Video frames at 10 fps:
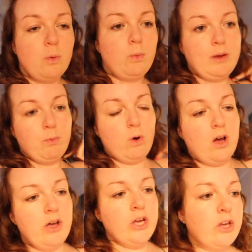We
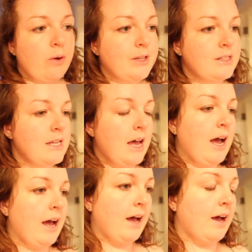were going to
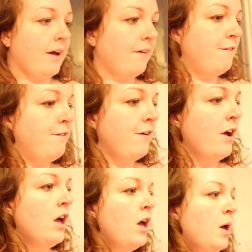have
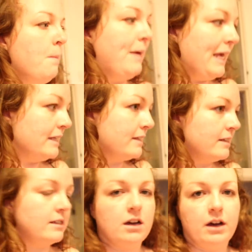
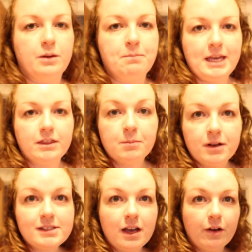pizzas tonight, make them
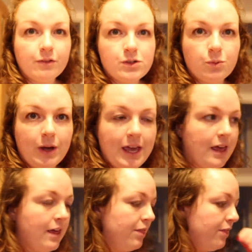ourselves
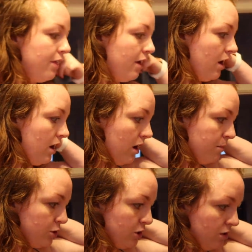with
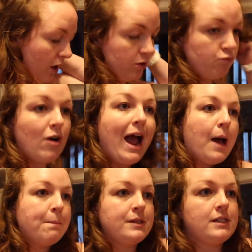like
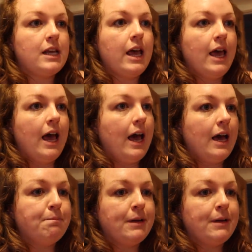wraps, and